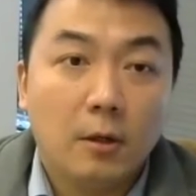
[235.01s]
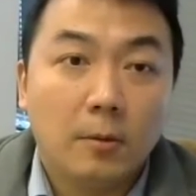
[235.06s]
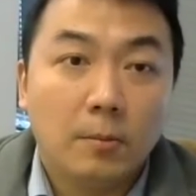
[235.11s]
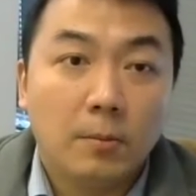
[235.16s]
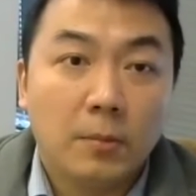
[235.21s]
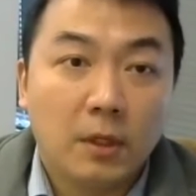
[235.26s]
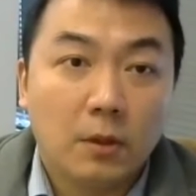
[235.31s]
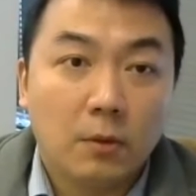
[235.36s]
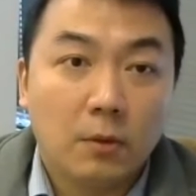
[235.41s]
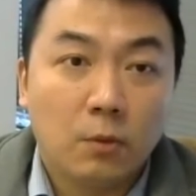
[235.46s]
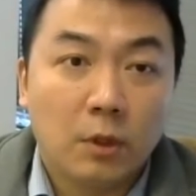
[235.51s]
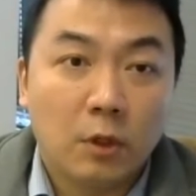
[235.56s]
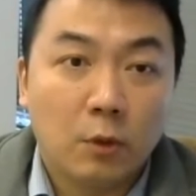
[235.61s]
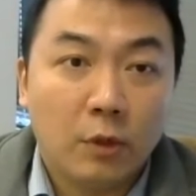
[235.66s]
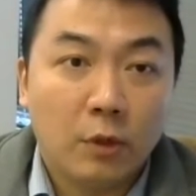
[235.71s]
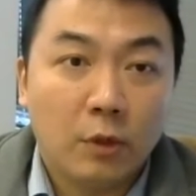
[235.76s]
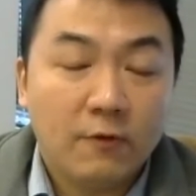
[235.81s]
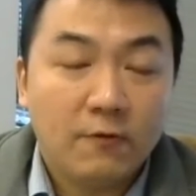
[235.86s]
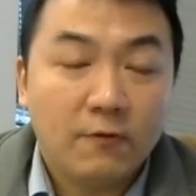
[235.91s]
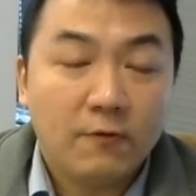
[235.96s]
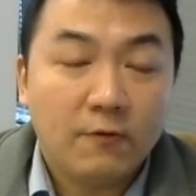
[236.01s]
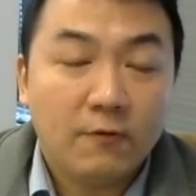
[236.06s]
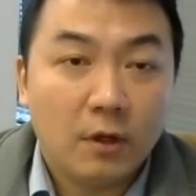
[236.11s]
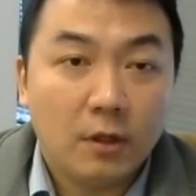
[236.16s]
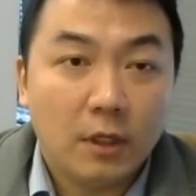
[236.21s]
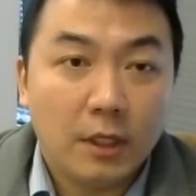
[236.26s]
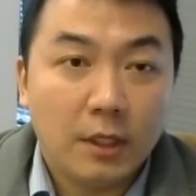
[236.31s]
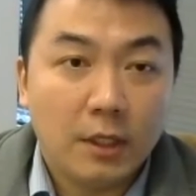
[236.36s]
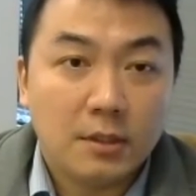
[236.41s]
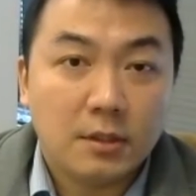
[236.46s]
But what we
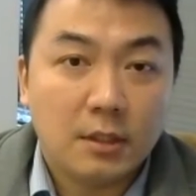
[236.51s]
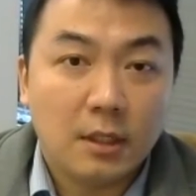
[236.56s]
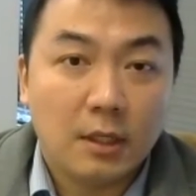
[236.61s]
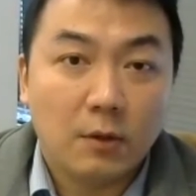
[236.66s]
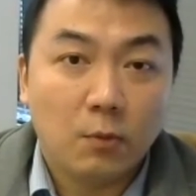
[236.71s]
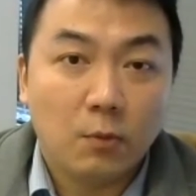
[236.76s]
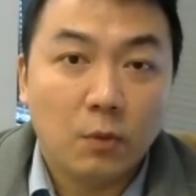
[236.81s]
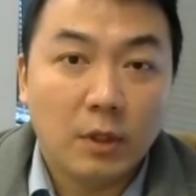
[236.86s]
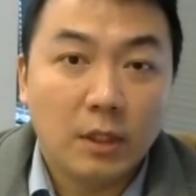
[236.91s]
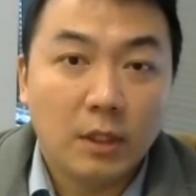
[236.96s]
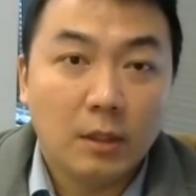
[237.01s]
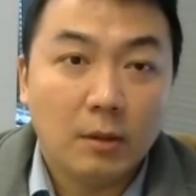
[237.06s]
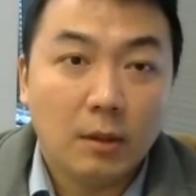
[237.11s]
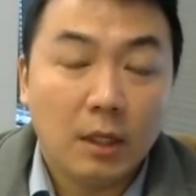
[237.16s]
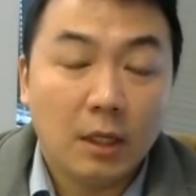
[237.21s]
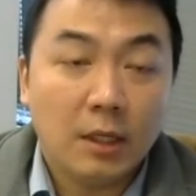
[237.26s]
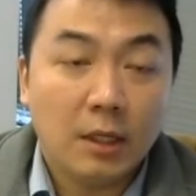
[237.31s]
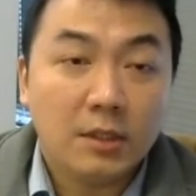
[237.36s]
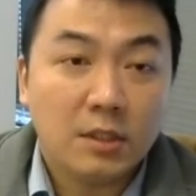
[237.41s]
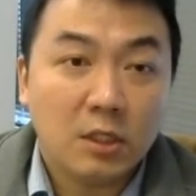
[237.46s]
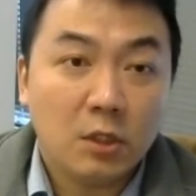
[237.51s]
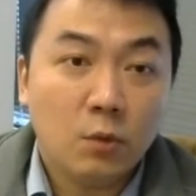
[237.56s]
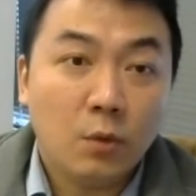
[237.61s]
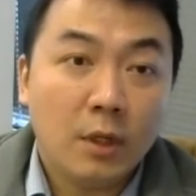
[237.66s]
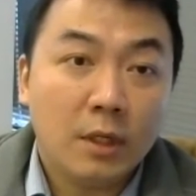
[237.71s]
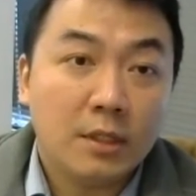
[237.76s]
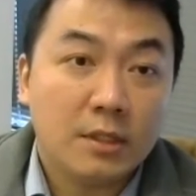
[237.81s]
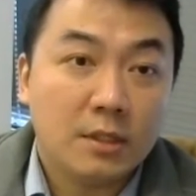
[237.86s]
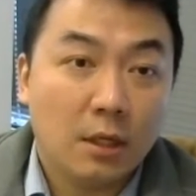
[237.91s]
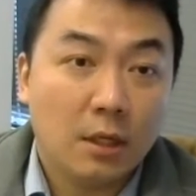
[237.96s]
found is that when NSD1
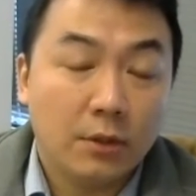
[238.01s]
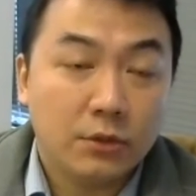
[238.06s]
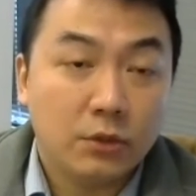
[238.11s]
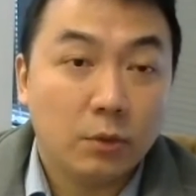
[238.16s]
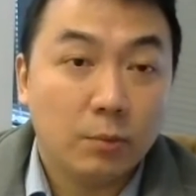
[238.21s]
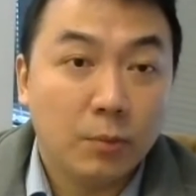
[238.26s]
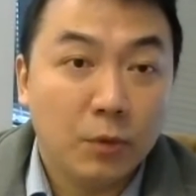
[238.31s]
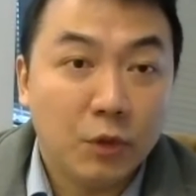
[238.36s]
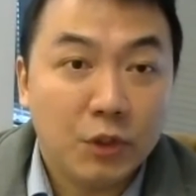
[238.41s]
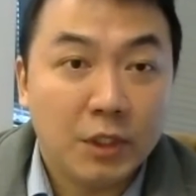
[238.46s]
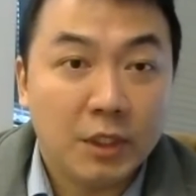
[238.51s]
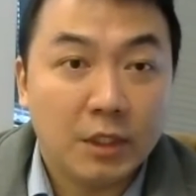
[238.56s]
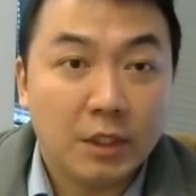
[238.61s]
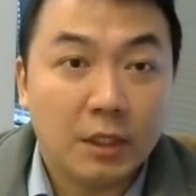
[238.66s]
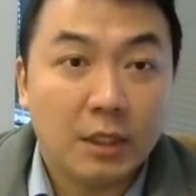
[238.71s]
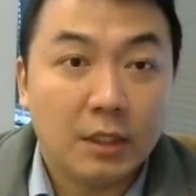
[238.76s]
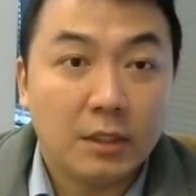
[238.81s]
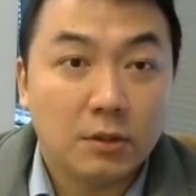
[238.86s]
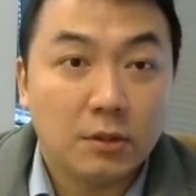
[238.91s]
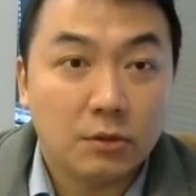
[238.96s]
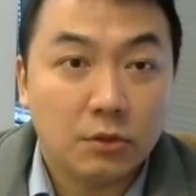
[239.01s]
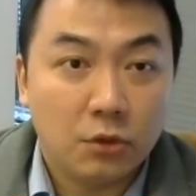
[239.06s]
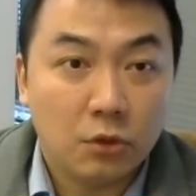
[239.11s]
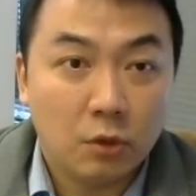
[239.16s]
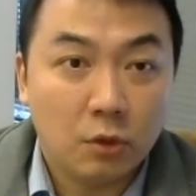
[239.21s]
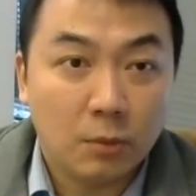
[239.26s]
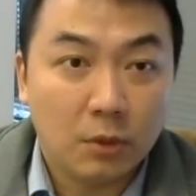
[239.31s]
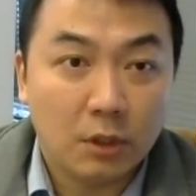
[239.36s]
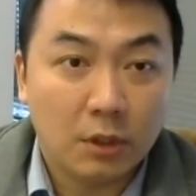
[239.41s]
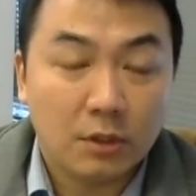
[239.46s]
is also mutated in those
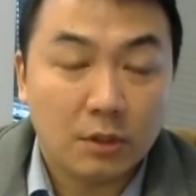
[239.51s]
tumors,